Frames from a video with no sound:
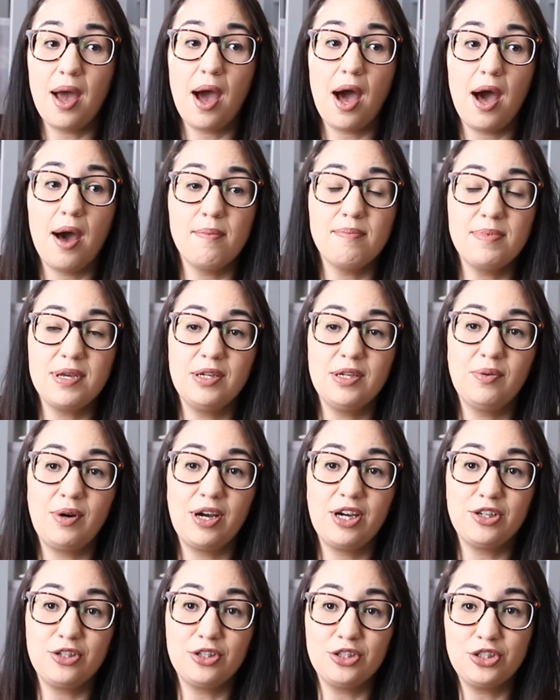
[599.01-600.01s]

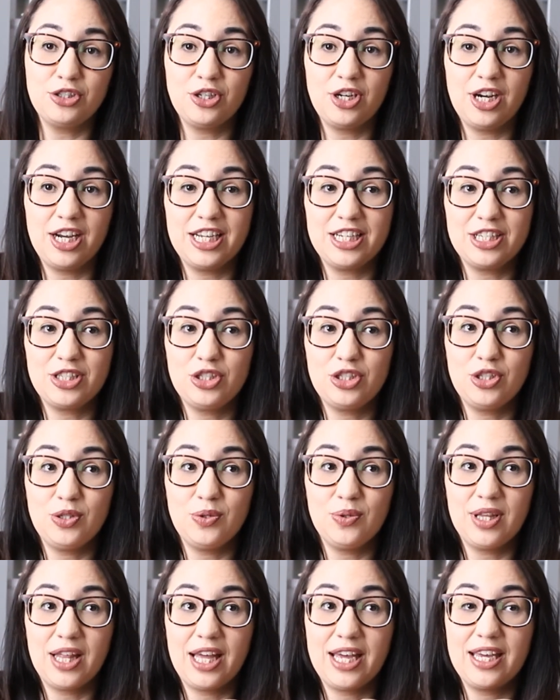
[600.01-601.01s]
Meanwhile, we were trying
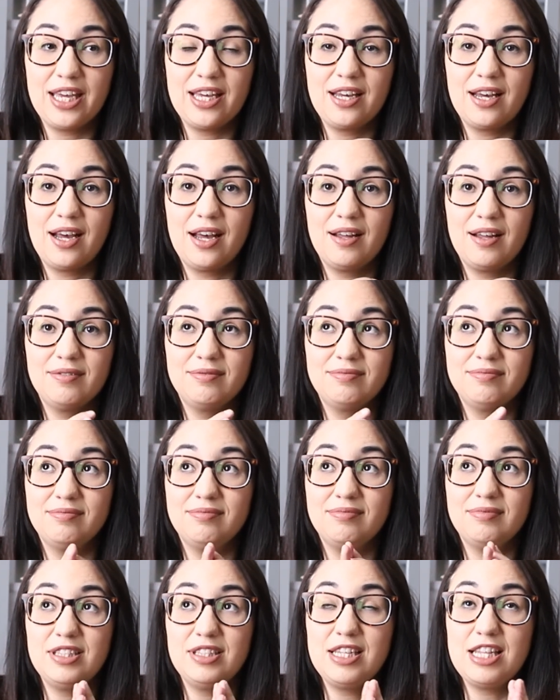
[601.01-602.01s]
to like
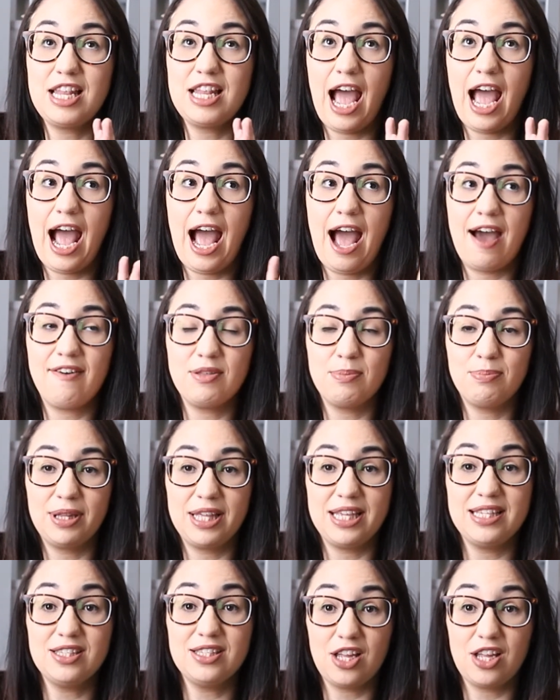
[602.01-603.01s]
have the
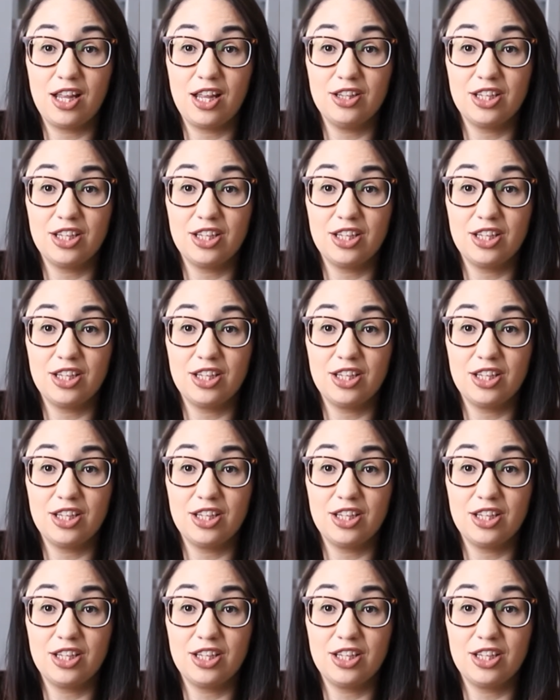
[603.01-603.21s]
place not